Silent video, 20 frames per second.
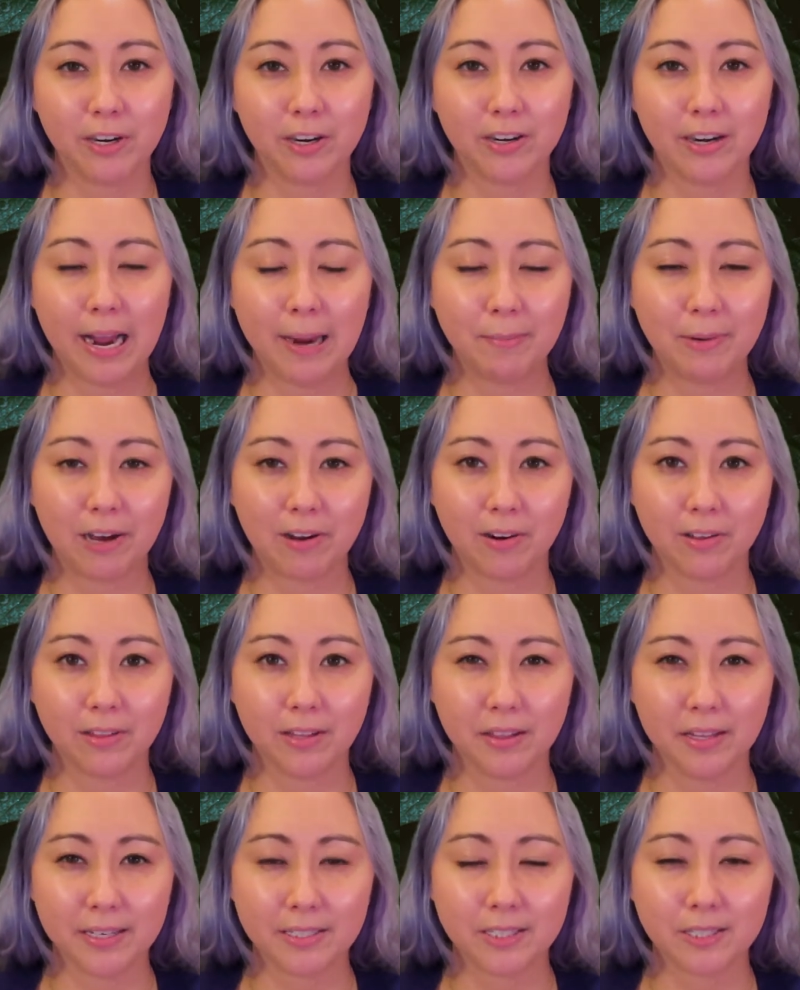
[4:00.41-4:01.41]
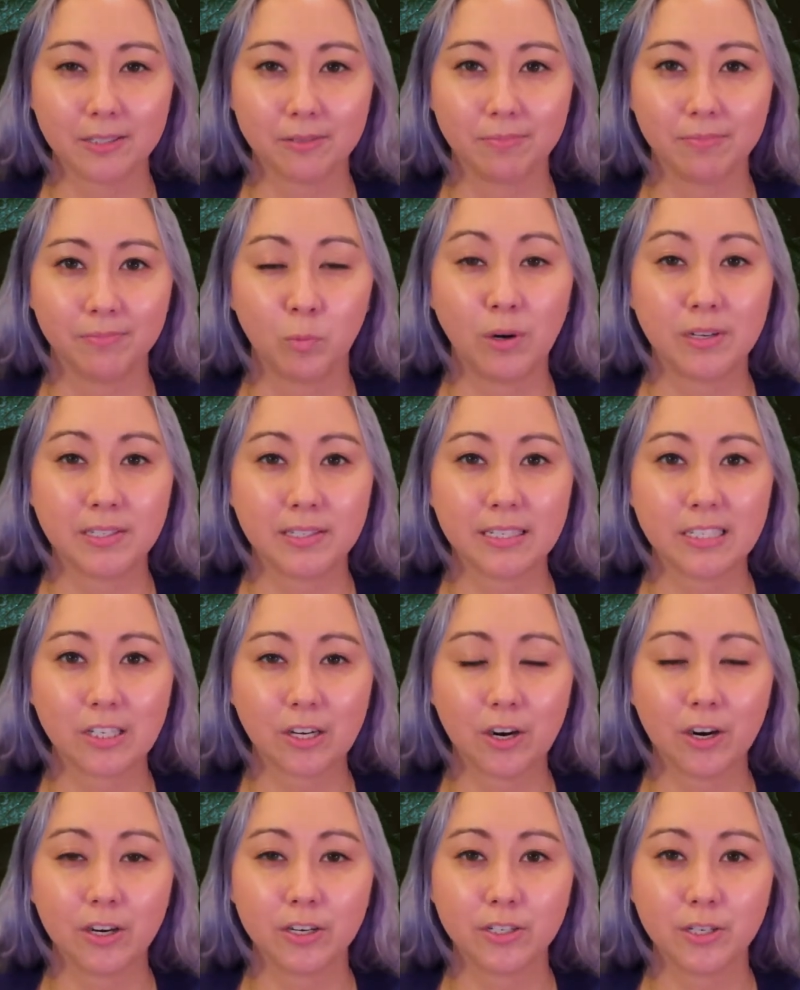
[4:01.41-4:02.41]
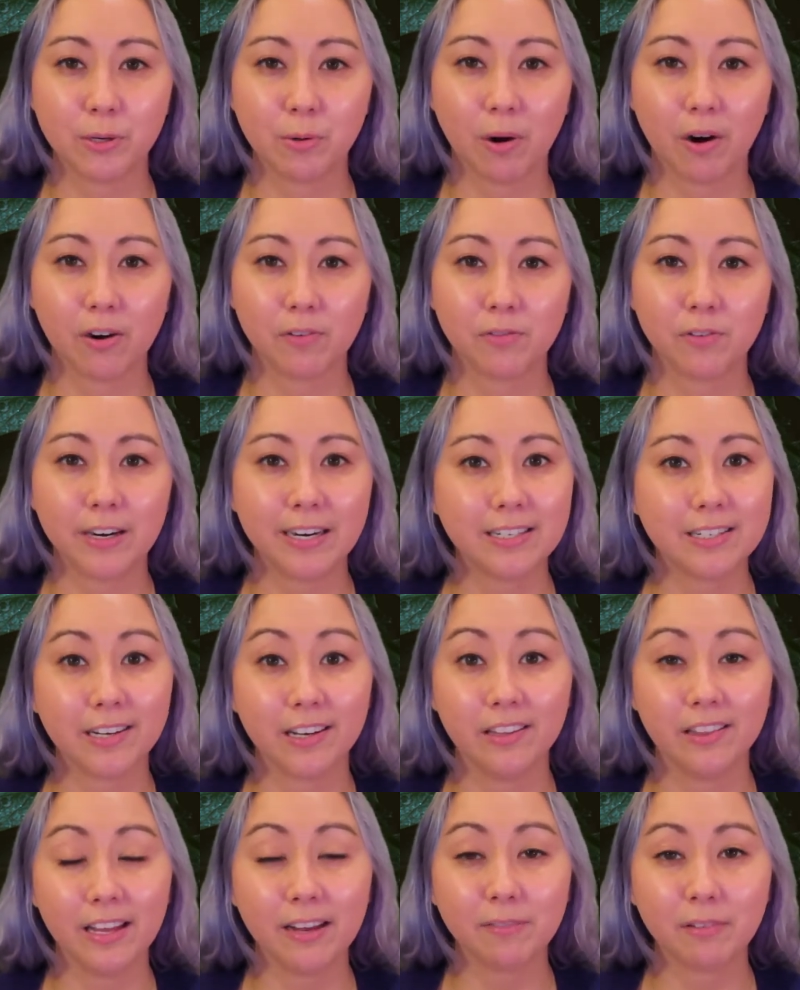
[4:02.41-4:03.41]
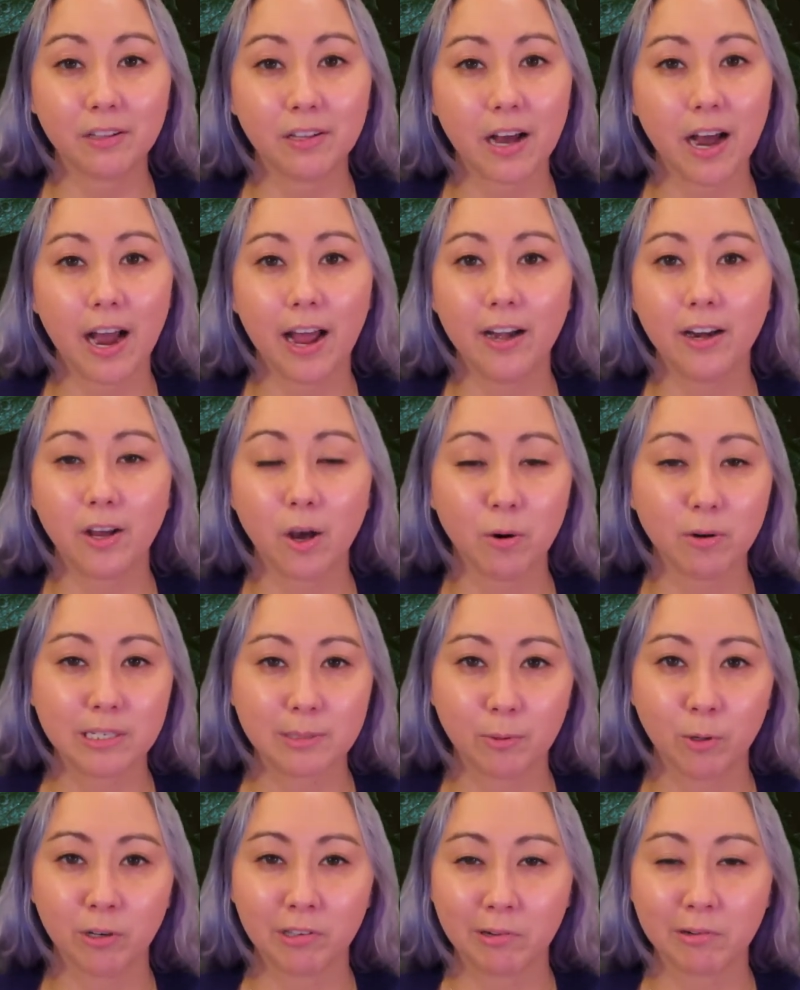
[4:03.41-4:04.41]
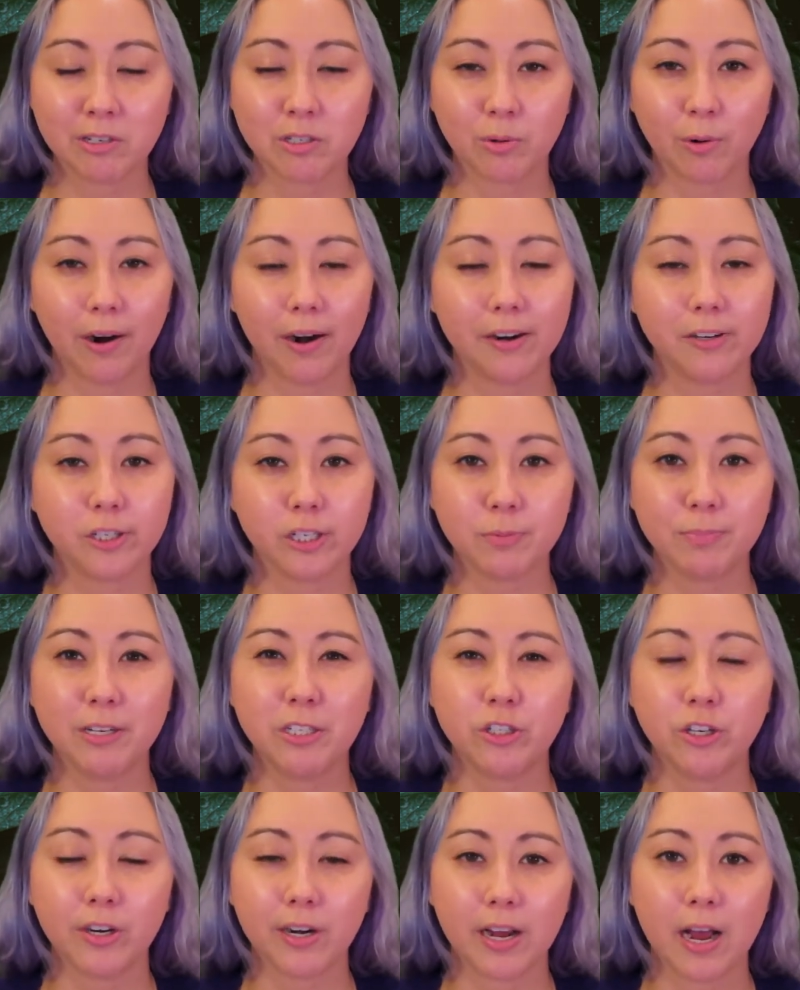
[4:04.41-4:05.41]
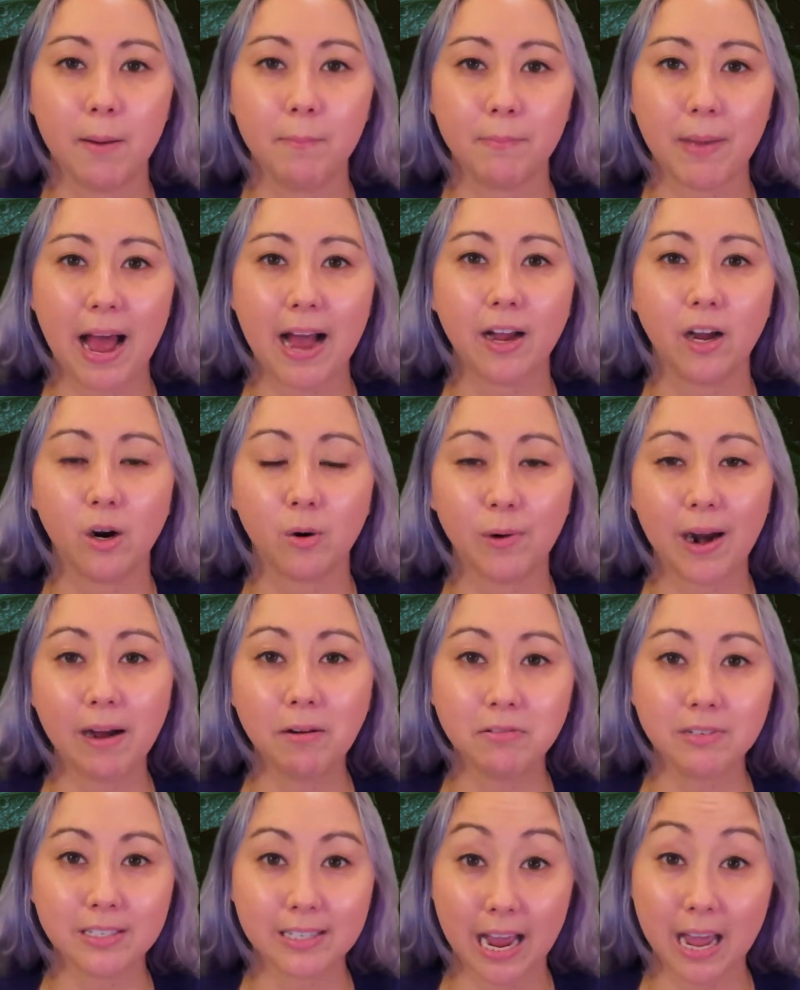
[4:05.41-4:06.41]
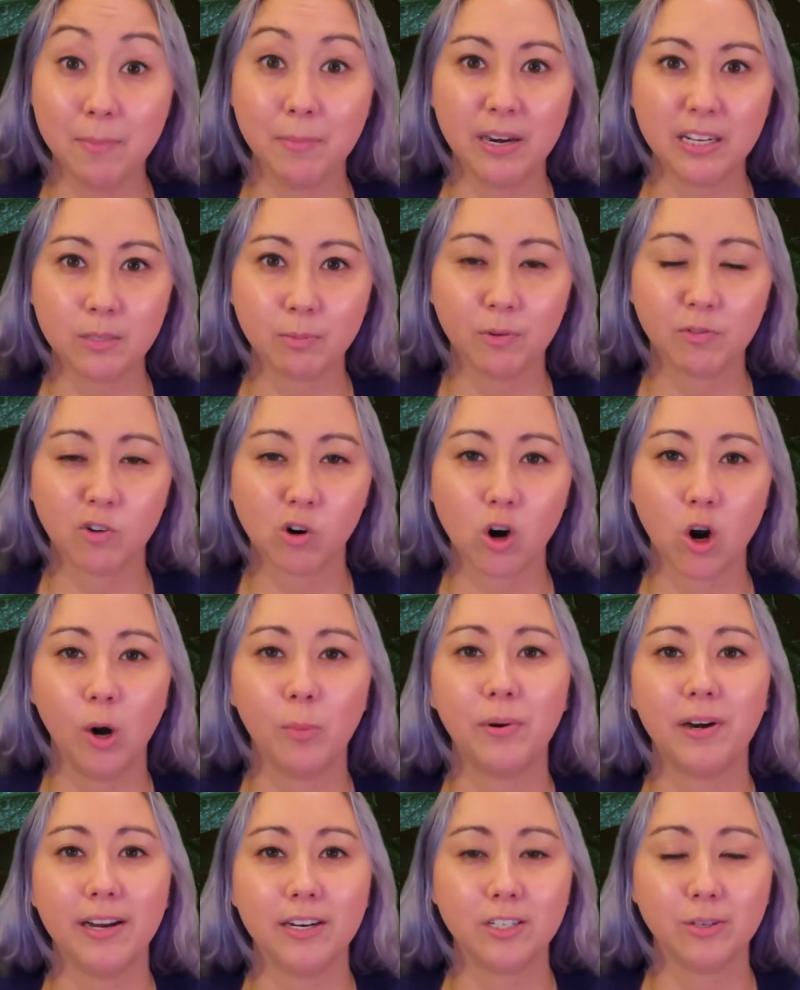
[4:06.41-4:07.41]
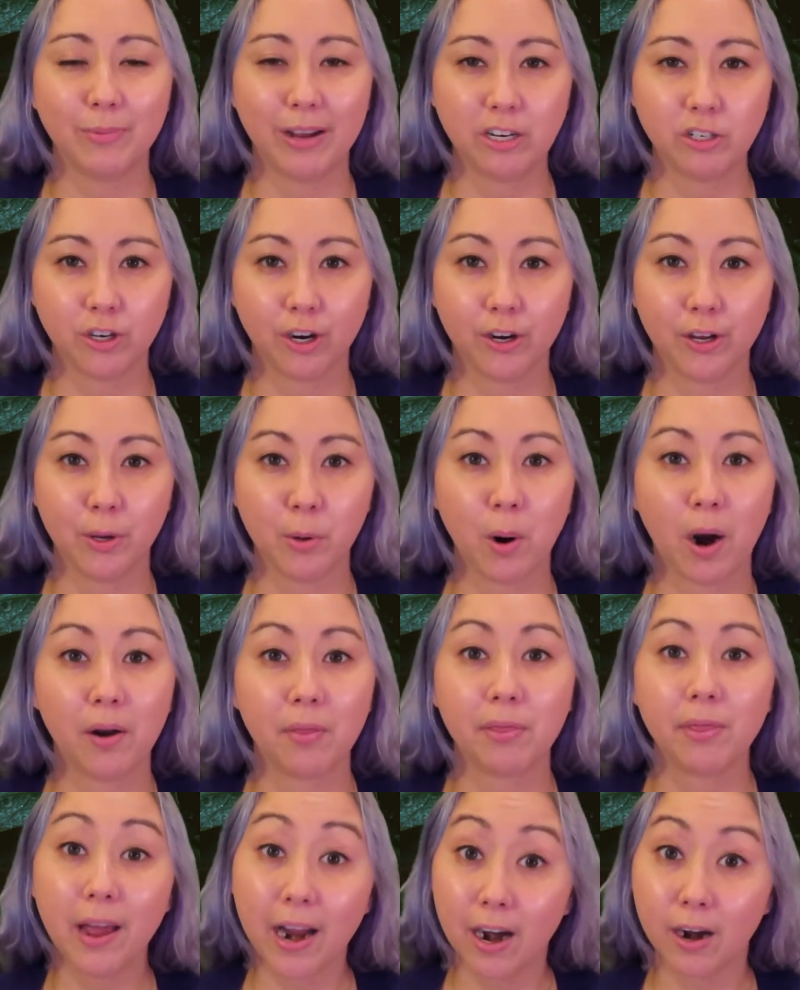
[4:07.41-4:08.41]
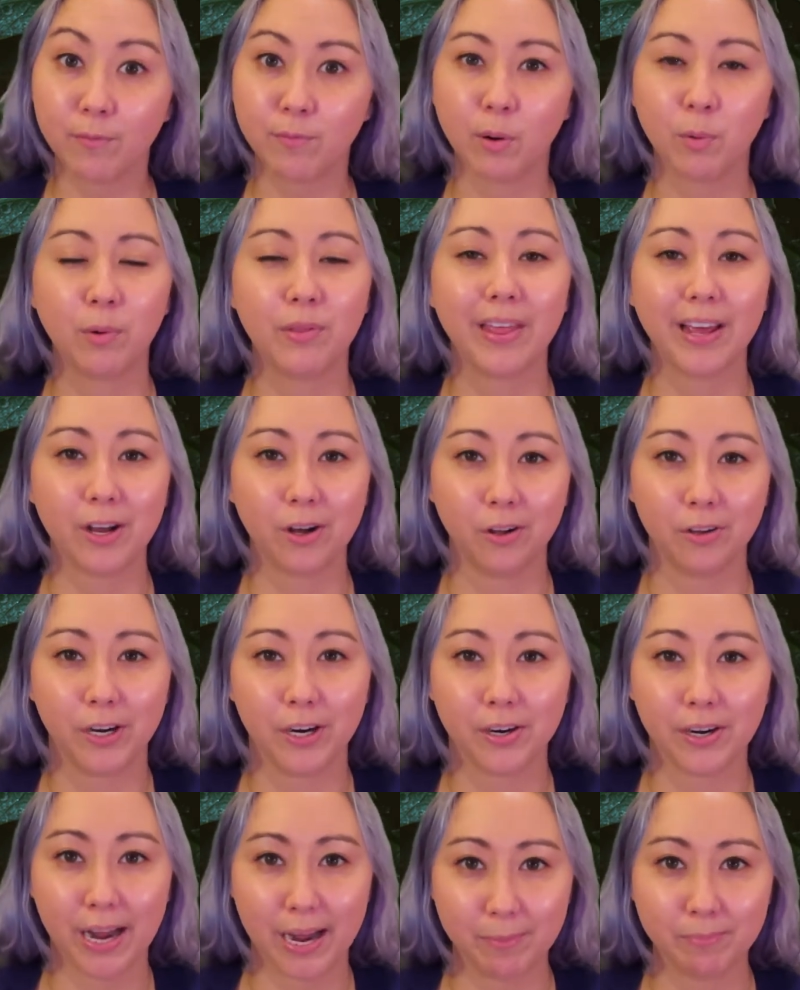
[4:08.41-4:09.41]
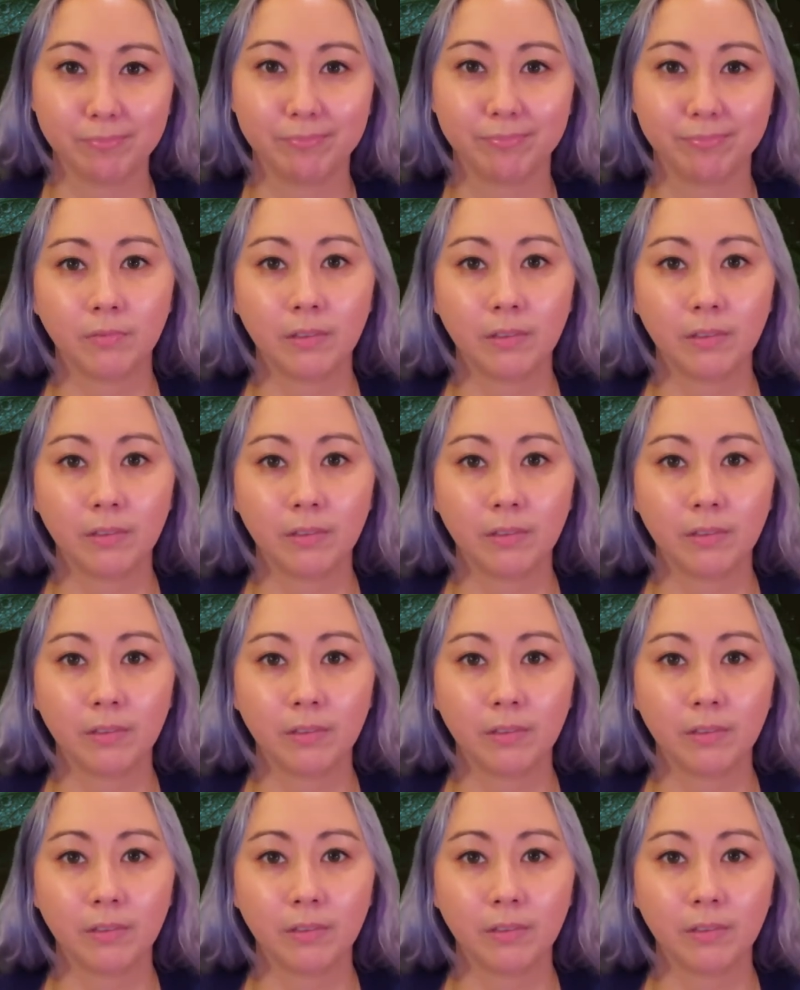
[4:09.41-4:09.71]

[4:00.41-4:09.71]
put your name down on the list. Once this occurs, you are free to leave the line, go explore the resort. Just be sure to come back around 10 minutes before opening to make sure you are there for when they call your name.